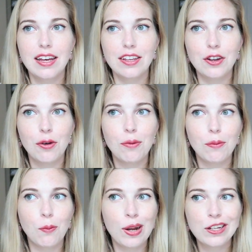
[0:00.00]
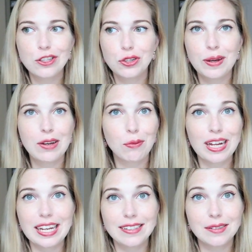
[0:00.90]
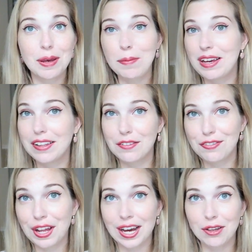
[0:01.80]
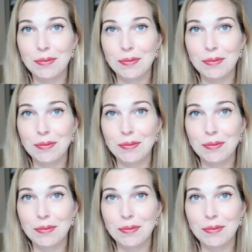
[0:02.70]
you know, when you're doing readings maybe on the fly,